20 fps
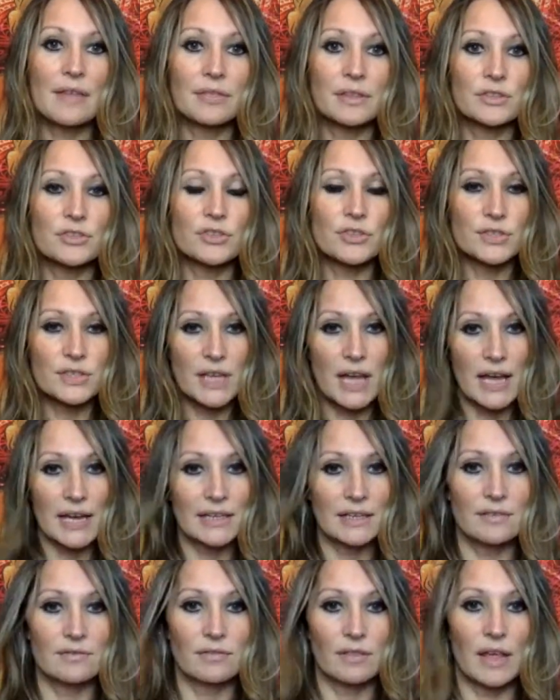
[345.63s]
and just kind
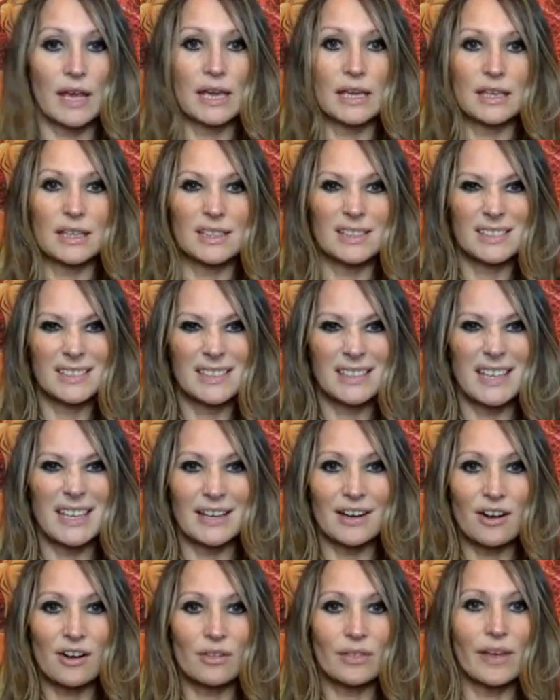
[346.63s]
of like get
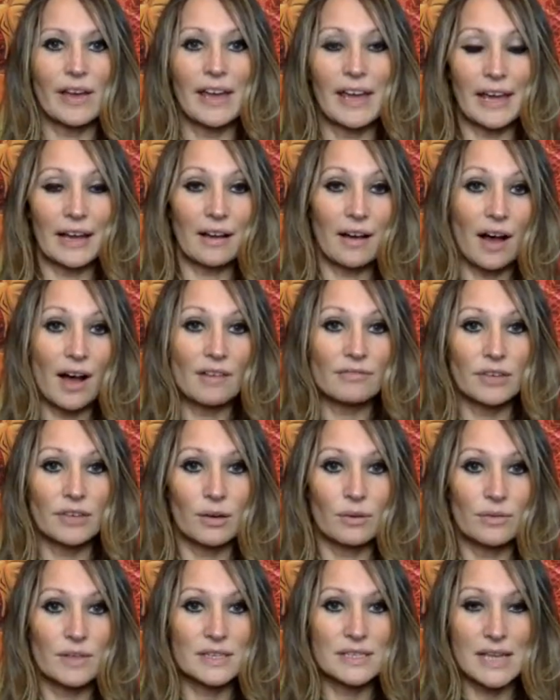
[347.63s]
all the ick off
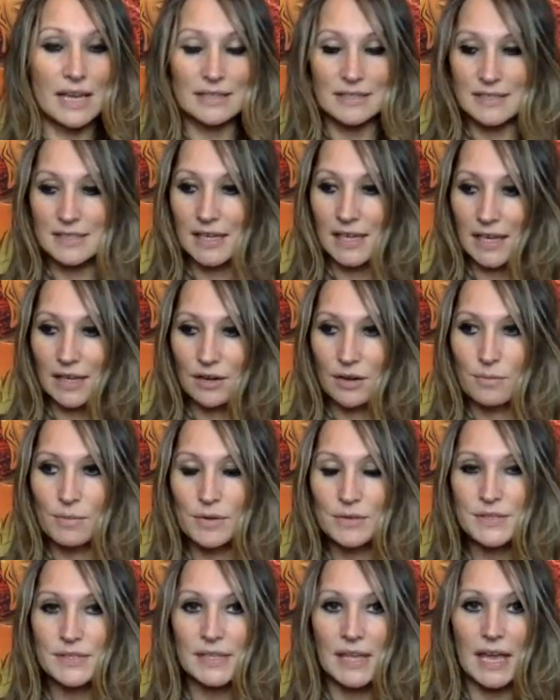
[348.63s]
you, the dead skin,
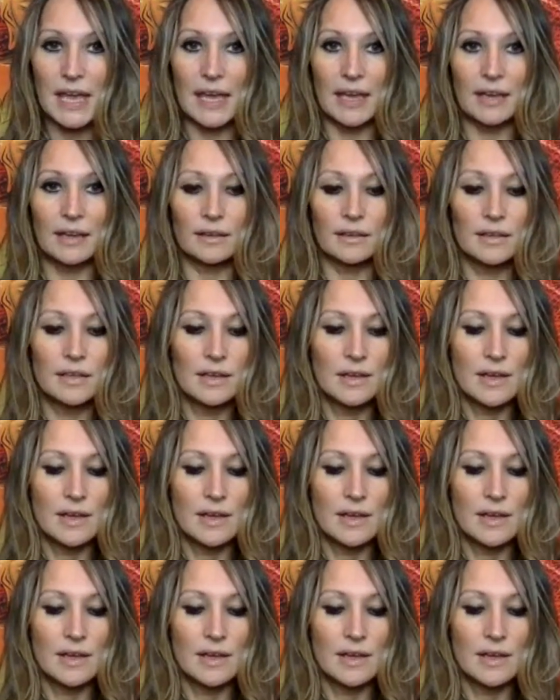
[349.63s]
almost like